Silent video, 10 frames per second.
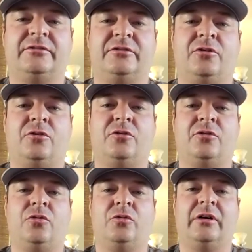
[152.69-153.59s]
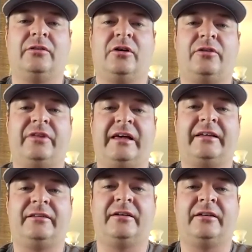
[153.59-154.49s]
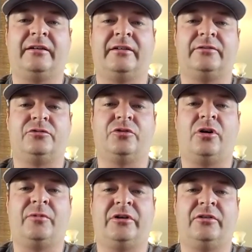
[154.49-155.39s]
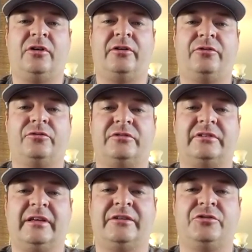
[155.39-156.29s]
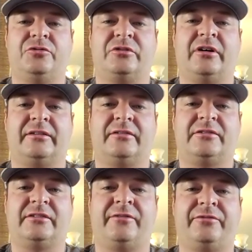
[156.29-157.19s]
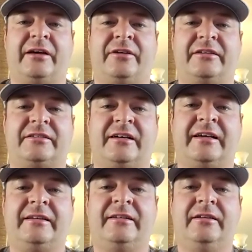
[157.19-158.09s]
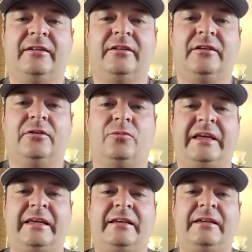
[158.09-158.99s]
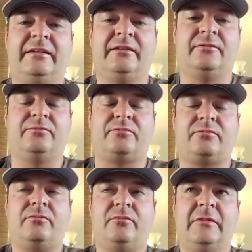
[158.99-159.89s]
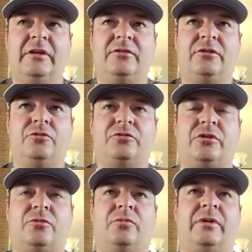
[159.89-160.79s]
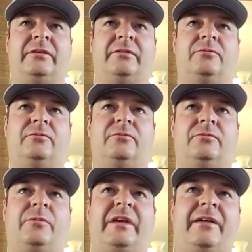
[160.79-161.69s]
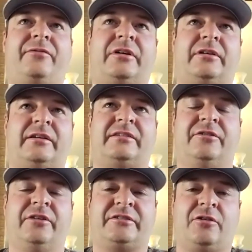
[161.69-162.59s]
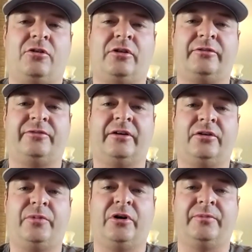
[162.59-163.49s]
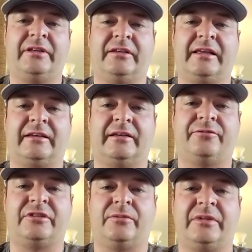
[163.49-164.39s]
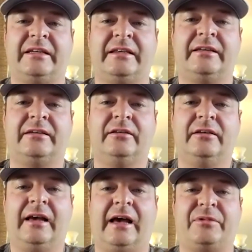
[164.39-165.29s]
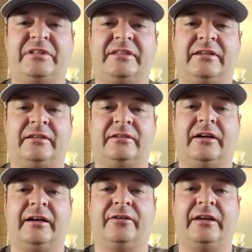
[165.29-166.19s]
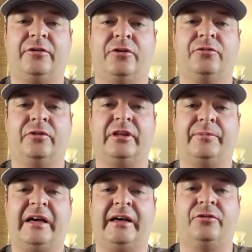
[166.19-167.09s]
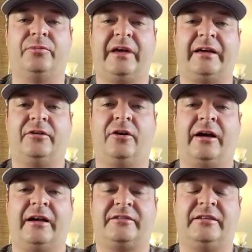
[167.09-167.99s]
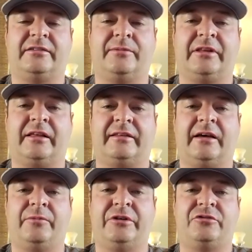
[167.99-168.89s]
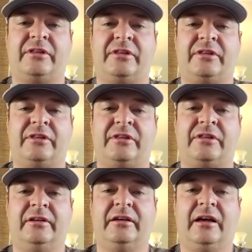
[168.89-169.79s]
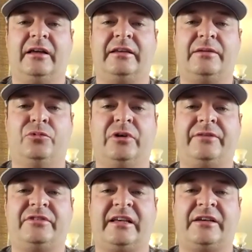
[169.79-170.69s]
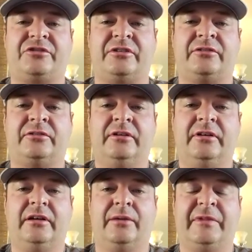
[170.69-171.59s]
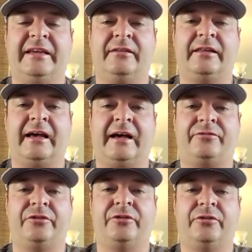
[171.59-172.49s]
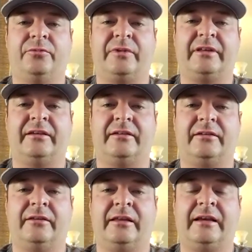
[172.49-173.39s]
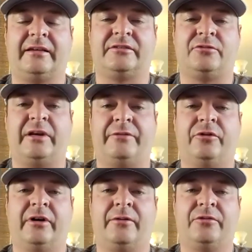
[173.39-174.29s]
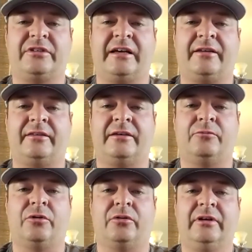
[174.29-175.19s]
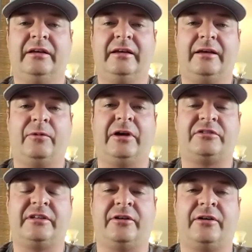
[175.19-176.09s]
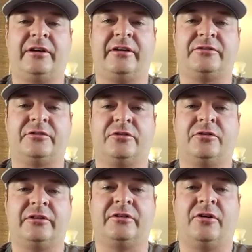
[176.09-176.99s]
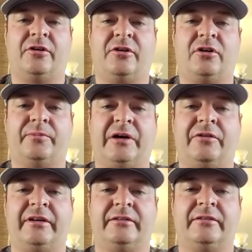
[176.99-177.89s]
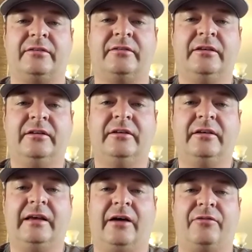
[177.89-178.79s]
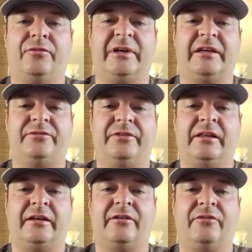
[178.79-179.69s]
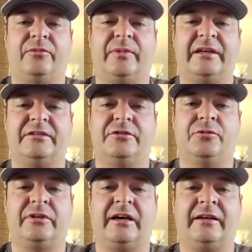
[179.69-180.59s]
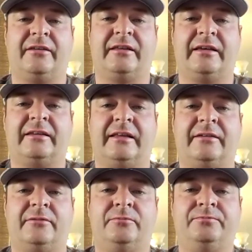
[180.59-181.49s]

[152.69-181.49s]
So a lot of that trauma and a lot of those issues got stuffed down inside. We do so when we have a serious call on the fire department, like if somebody happens to die or get hurt really bad or a bad car accident, something like that, we usually have a debrief session immediately after, within the next 24 hours kind of thing, where we all sit around in a circle and talk about it and how everybody's feeling, how everybody's doing kind of thing. And then